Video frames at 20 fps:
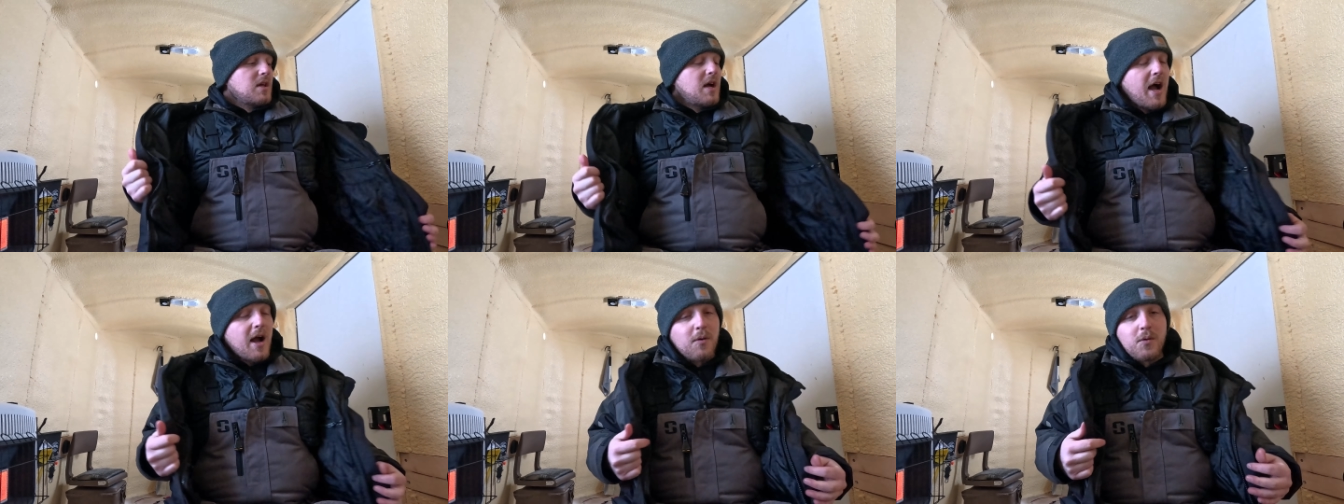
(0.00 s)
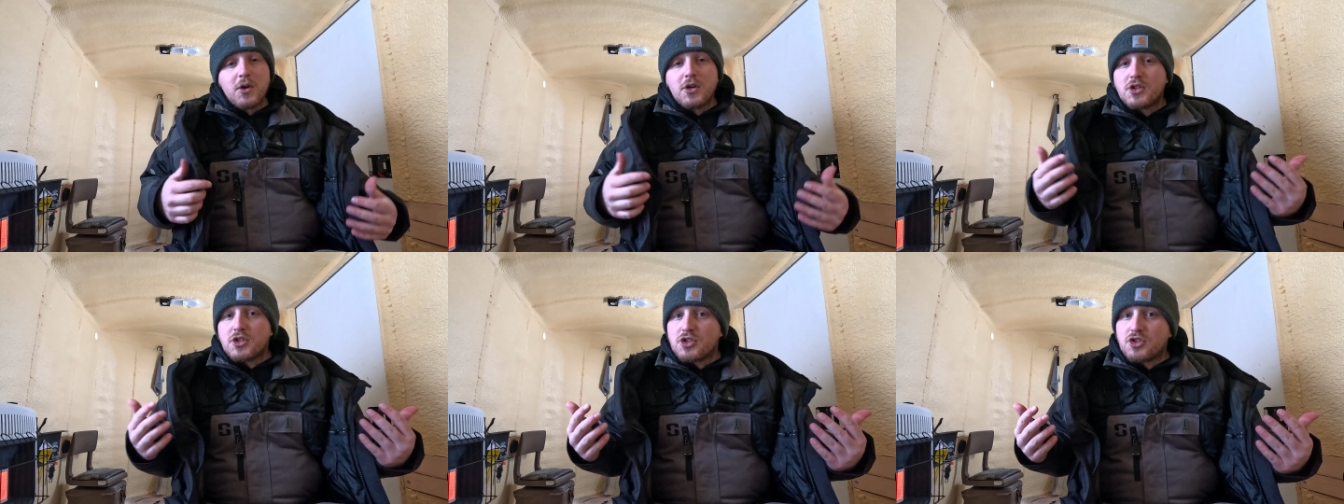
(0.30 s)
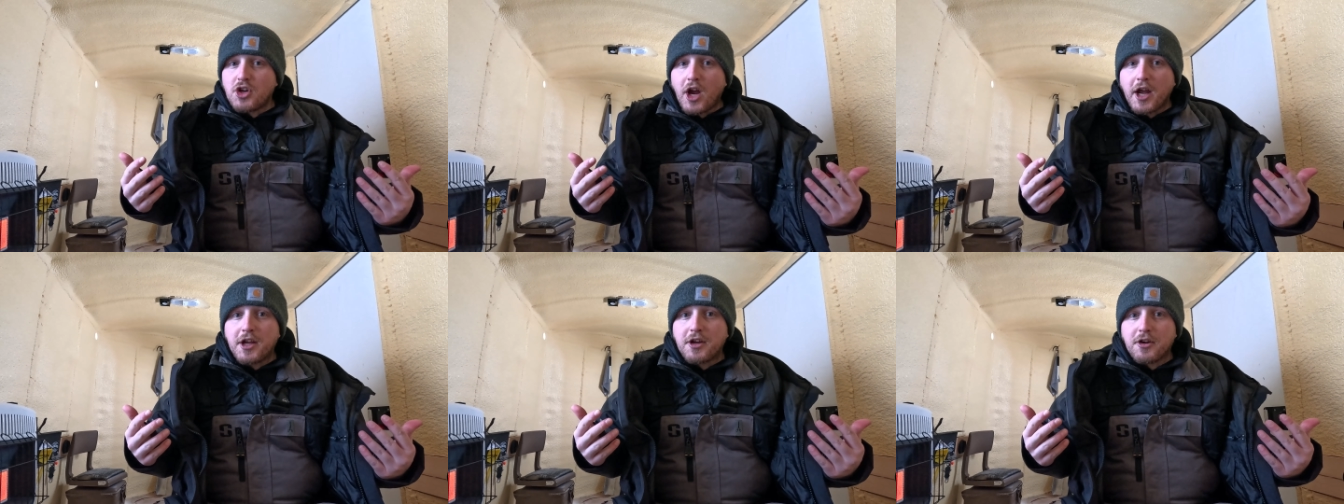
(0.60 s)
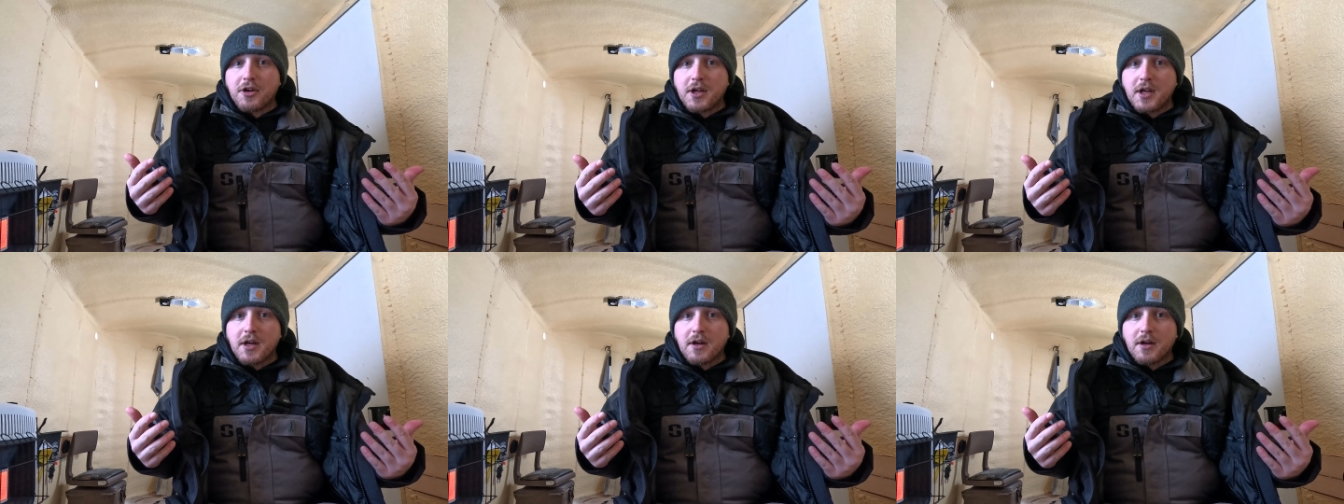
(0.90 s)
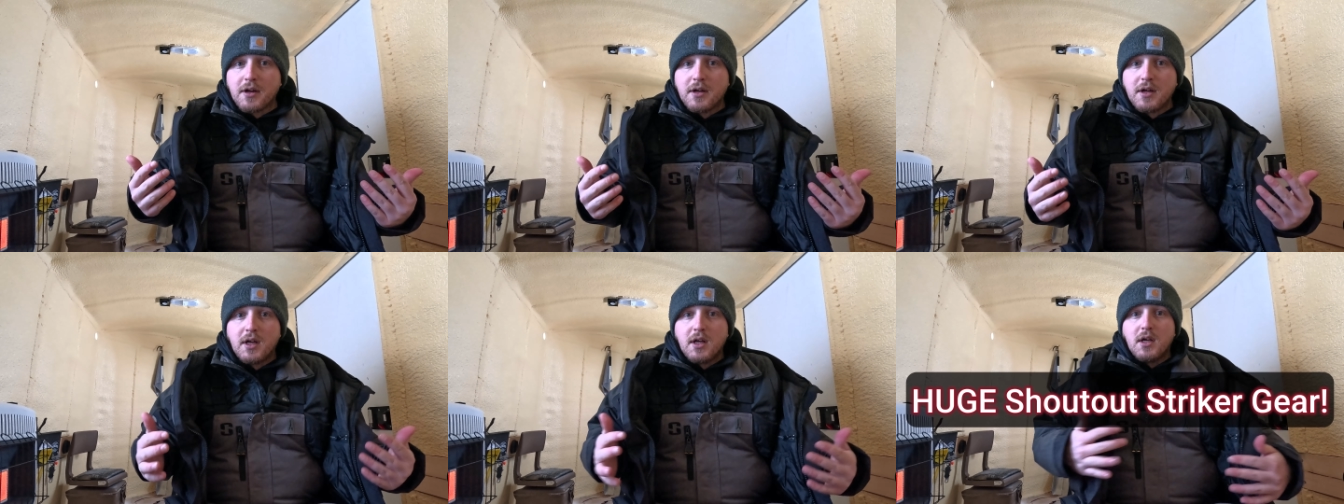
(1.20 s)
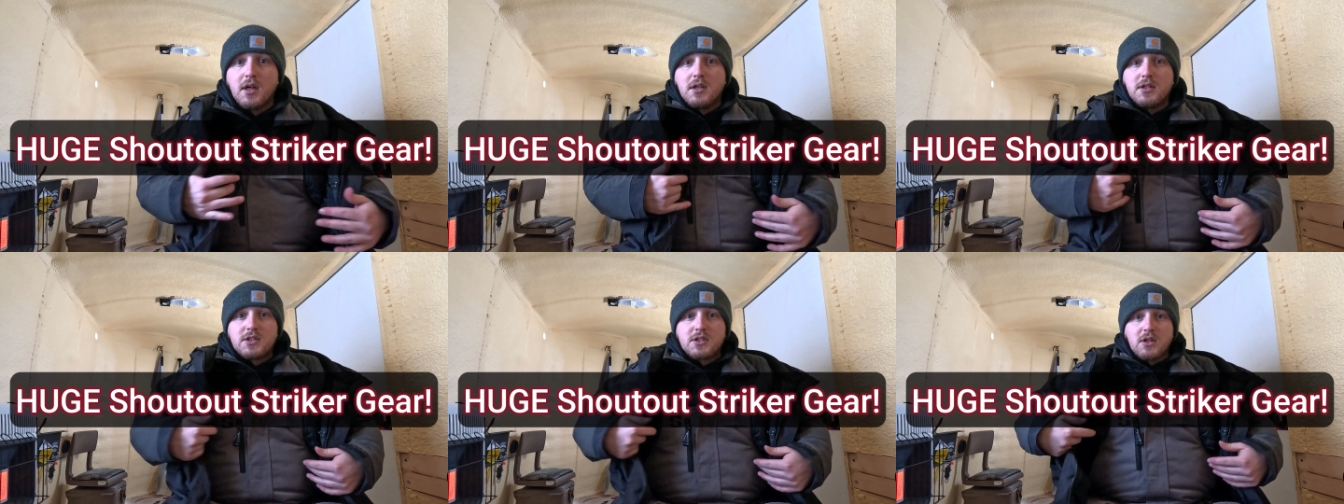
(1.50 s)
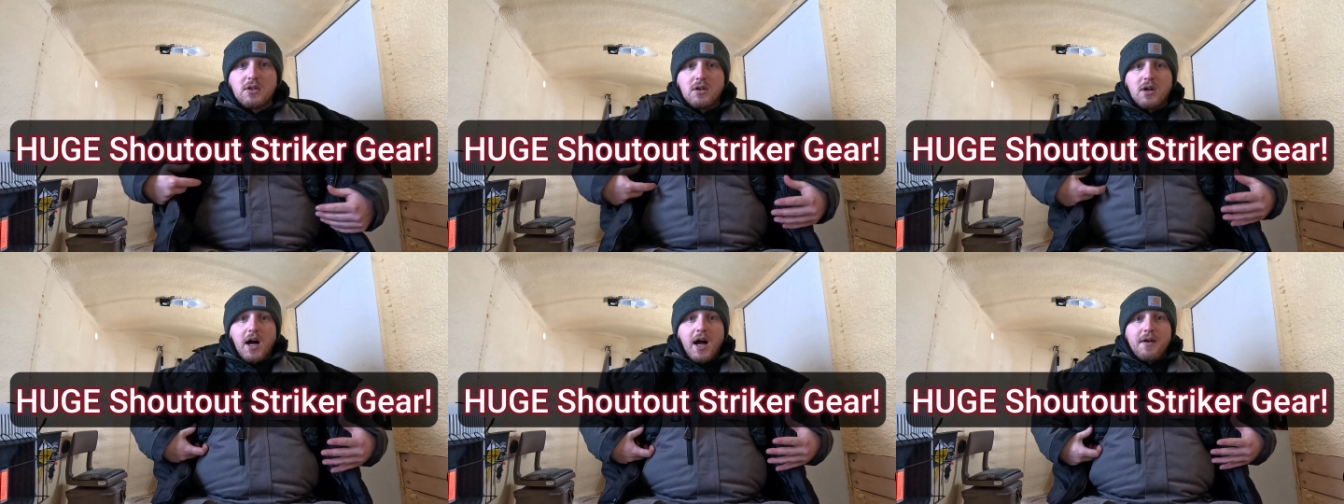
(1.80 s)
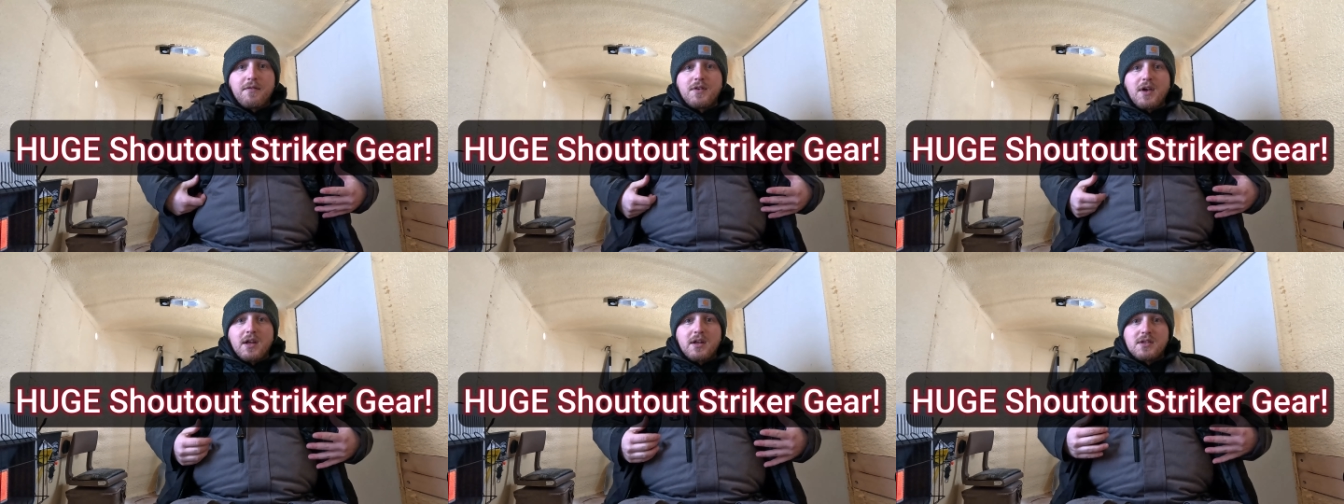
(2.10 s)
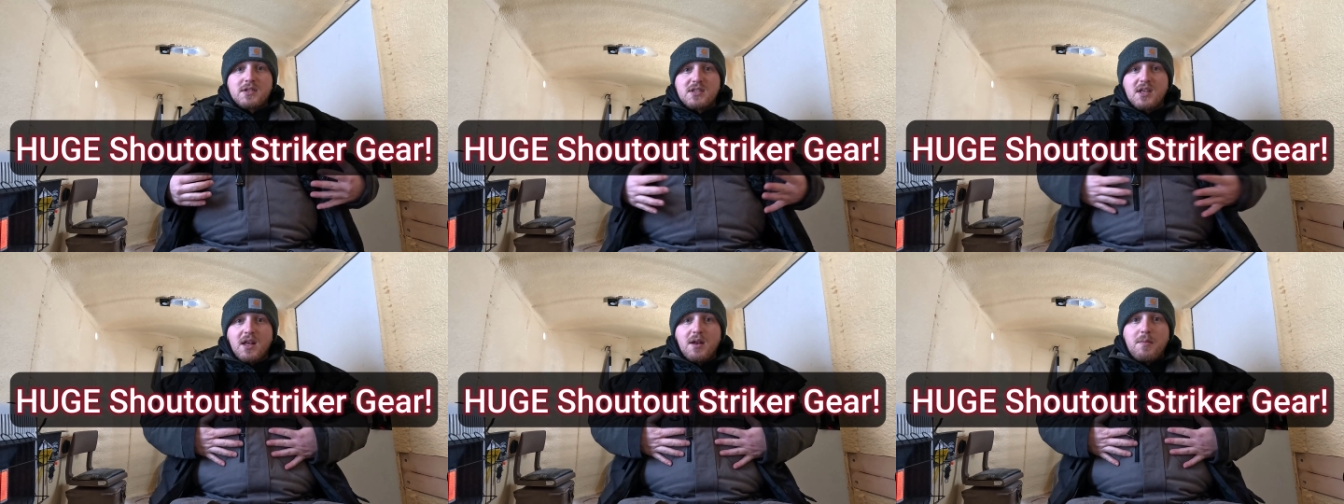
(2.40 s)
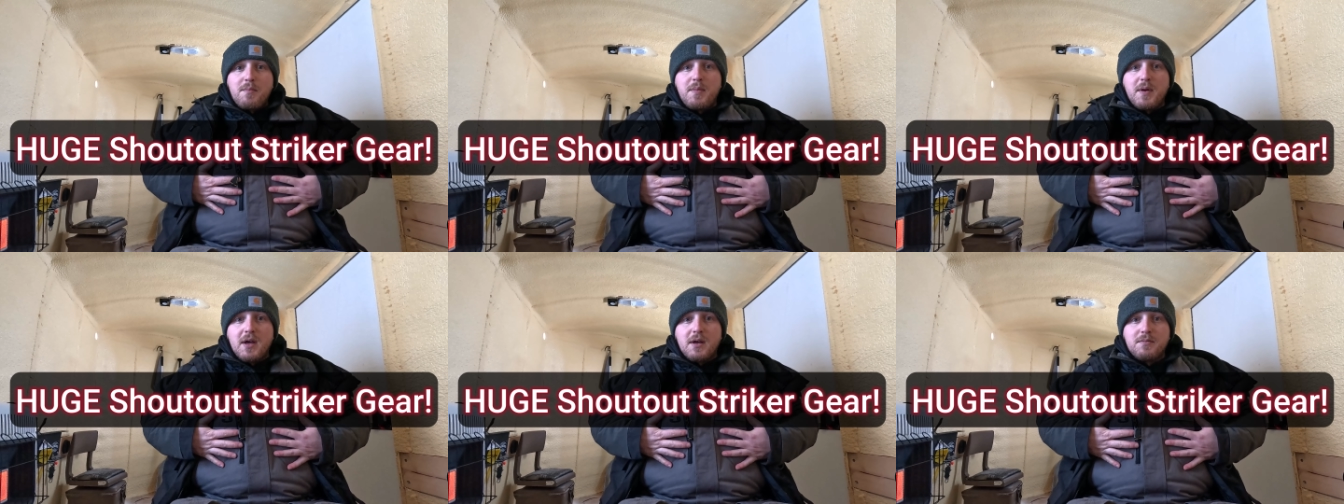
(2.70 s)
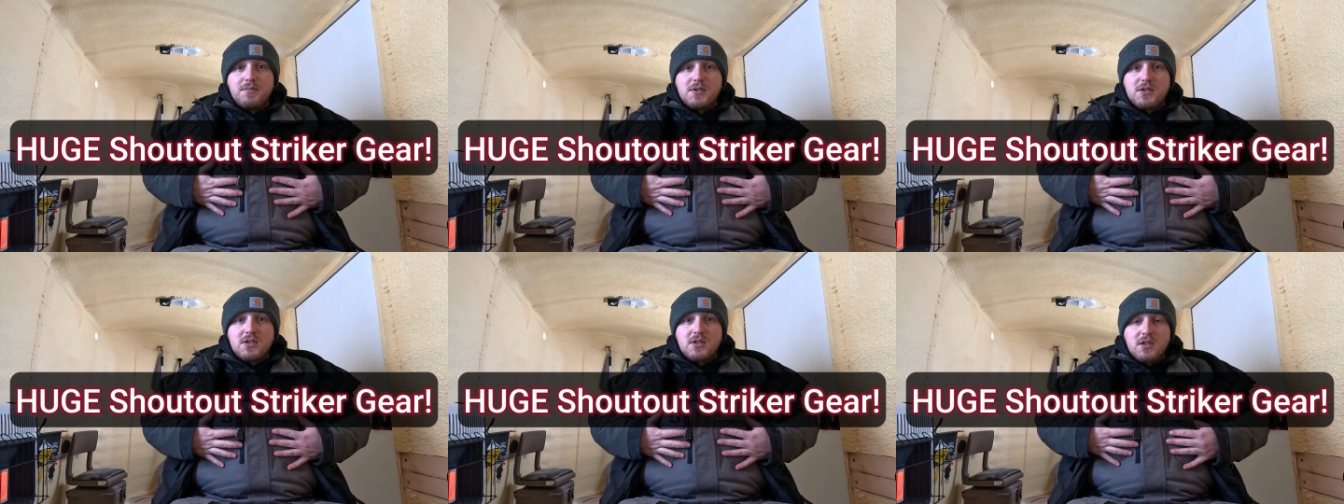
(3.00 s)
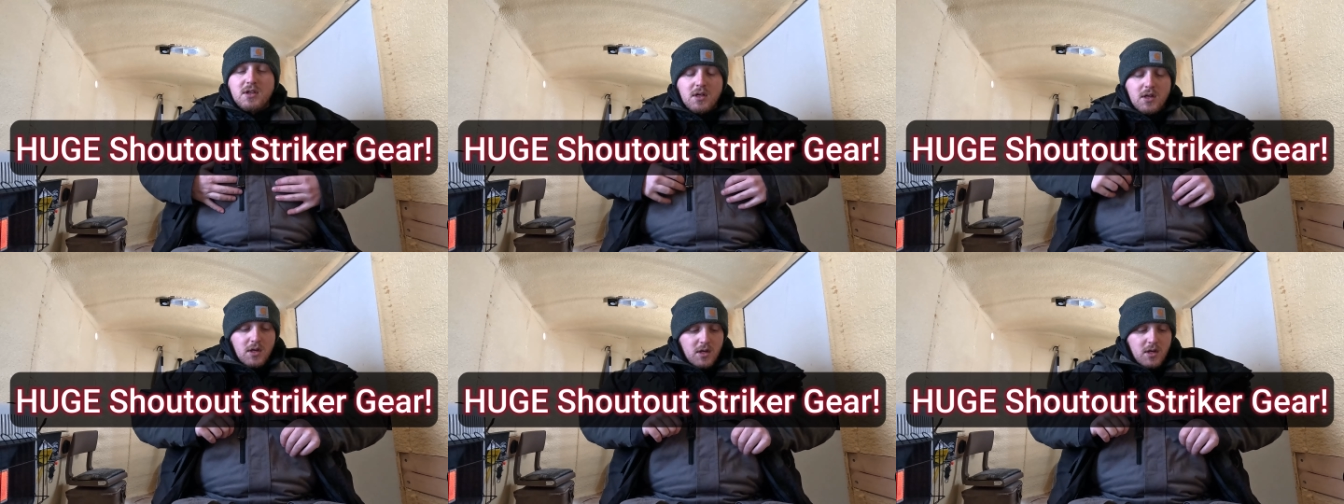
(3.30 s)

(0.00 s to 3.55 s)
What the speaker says: I wear striker gear. So I've got a set of bibs.